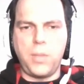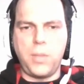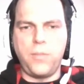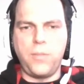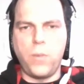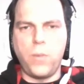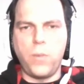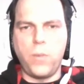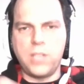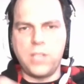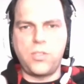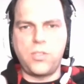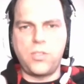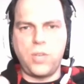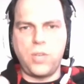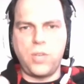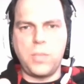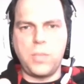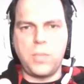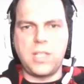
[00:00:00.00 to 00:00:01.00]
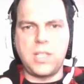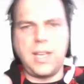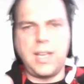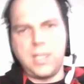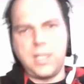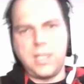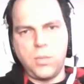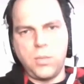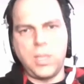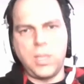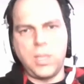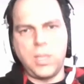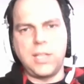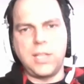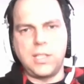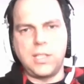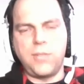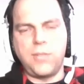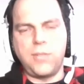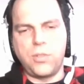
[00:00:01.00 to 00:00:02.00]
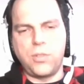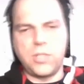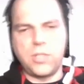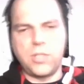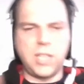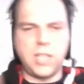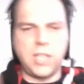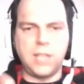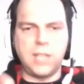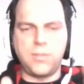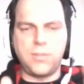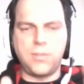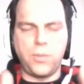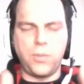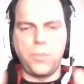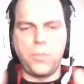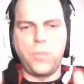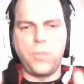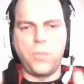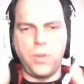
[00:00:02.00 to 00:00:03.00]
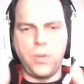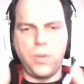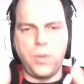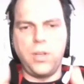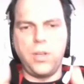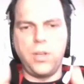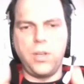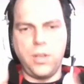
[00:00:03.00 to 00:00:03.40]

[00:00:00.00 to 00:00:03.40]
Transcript: if one stream is late, you will get a different result from uh,